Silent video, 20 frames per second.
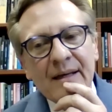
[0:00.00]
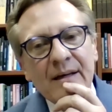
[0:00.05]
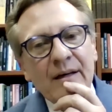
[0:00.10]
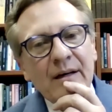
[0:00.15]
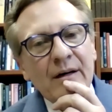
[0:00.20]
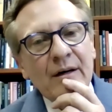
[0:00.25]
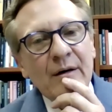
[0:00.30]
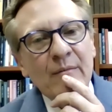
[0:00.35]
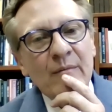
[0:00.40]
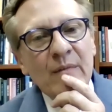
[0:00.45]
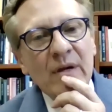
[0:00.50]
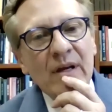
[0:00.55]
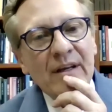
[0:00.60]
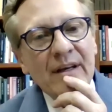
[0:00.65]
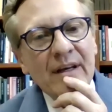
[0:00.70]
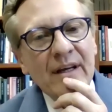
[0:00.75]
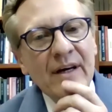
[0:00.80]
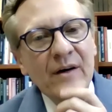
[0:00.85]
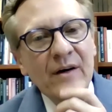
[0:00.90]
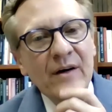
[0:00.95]
Um,
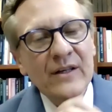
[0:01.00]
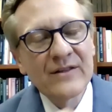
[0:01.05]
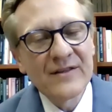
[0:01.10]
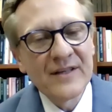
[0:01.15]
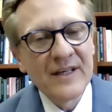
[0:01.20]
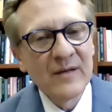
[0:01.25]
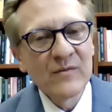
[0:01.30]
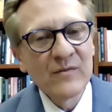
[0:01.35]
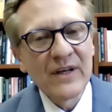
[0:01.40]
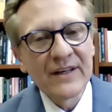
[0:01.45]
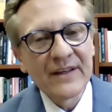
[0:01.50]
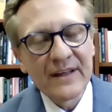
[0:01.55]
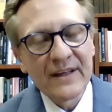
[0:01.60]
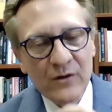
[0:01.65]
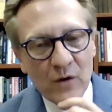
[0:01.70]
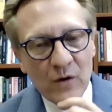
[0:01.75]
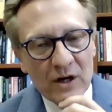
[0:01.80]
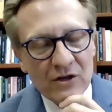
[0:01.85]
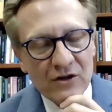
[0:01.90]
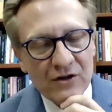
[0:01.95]
now, it seems like
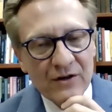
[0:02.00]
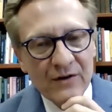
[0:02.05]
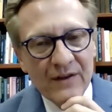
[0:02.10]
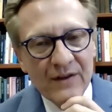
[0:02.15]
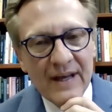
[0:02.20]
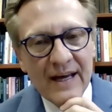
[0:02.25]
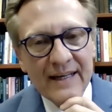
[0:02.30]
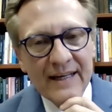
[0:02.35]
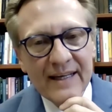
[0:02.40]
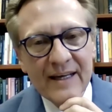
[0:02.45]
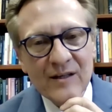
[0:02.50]
the questioner in that